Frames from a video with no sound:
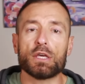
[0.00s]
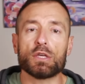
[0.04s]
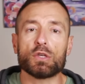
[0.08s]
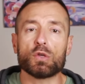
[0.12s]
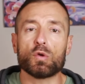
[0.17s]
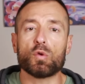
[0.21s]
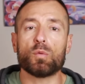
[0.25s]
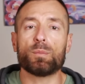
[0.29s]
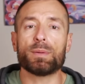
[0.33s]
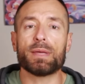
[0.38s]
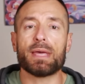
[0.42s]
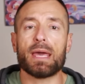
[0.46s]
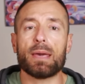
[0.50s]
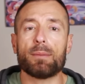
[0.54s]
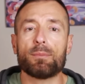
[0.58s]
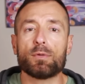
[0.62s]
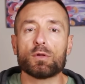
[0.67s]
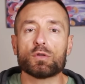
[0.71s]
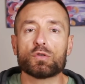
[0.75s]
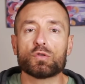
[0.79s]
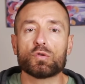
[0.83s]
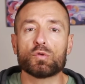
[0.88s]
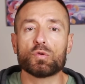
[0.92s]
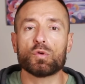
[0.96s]
You'll be
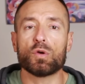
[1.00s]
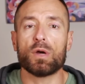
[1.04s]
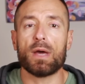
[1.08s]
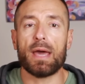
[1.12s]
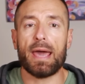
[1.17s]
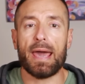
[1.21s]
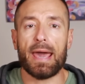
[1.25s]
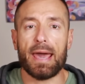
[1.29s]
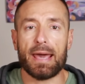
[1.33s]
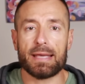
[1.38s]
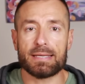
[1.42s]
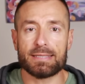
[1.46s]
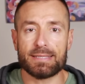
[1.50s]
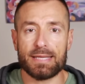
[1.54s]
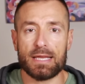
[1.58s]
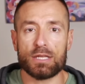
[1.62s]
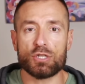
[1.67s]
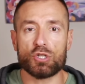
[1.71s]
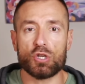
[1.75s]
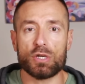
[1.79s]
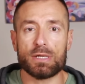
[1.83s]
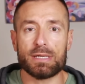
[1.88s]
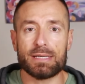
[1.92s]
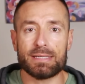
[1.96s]
able to
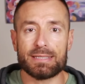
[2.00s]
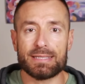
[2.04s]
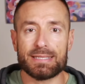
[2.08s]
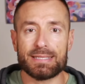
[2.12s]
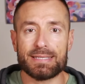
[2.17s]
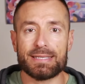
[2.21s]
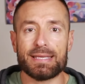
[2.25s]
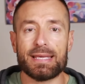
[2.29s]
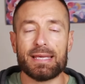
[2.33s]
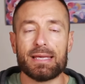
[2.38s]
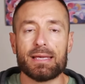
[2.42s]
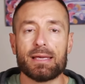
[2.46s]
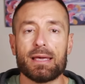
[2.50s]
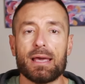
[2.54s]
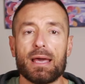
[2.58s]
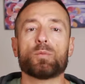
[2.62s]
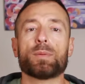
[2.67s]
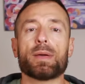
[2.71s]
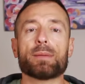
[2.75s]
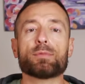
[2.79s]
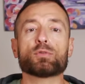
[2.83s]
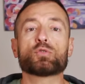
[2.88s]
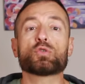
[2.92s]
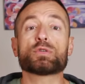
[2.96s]
essentially see,
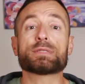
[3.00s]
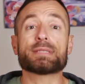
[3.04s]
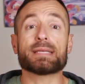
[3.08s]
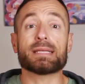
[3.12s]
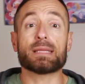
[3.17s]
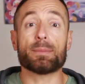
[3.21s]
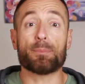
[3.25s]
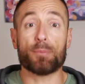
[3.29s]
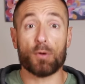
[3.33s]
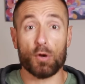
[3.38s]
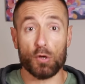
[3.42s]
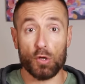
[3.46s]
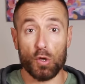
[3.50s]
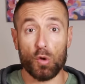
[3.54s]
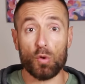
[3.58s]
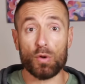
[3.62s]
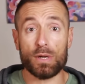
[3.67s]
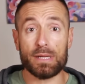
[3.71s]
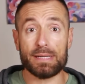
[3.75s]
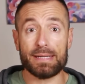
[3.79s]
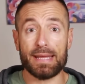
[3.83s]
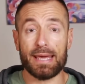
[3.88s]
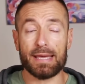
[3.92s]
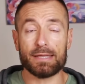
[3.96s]
you'll be able to see the
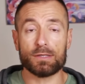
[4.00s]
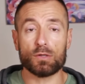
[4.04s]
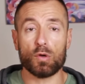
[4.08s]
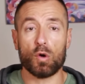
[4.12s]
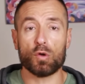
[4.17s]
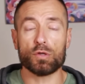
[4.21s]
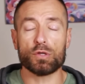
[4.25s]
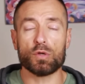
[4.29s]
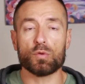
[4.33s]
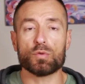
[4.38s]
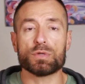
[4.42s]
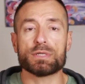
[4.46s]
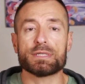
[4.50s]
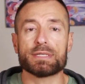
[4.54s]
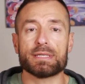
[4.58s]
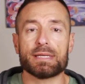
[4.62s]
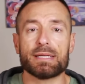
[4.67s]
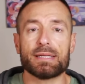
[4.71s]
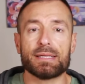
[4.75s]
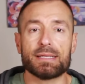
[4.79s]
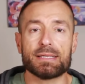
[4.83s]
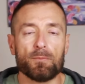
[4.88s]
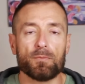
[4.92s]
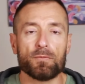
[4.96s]
priority date on the
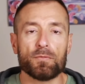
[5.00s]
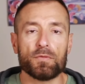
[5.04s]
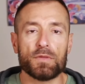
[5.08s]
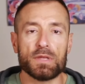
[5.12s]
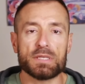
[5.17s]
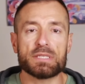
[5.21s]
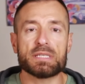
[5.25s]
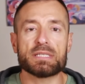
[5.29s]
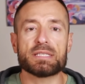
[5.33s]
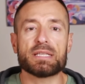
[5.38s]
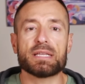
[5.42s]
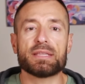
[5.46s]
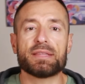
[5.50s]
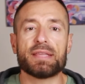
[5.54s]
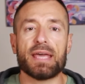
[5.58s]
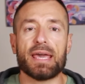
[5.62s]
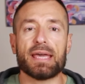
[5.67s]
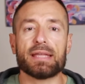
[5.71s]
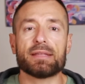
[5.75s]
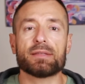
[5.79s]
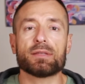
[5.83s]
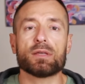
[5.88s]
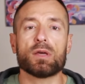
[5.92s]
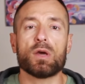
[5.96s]
receipt. This is the
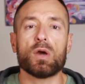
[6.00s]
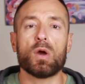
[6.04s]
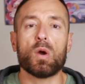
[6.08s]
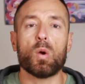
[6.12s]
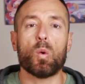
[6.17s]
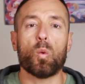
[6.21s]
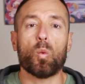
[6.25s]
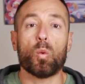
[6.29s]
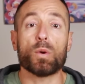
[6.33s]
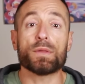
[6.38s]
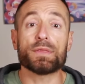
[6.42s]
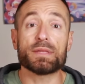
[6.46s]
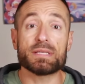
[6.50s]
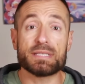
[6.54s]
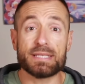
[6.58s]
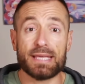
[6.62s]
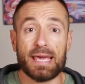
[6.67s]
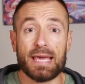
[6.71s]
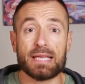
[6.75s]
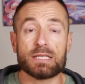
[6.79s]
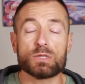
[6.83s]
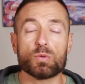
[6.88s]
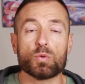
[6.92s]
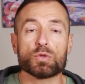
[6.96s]
date when this
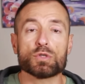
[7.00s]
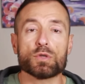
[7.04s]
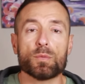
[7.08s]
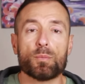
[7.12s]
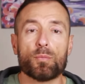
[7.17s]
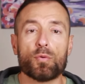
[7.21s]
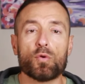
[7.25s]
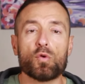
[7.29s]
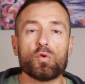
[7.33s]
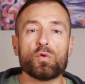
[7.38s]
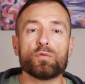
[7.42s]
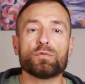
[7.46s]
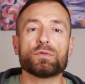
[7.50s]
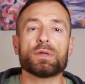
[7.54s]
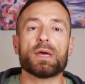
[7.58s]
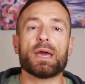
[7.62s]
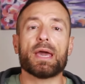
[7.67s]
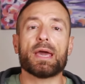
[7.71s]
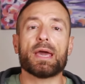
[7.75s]
case was approved,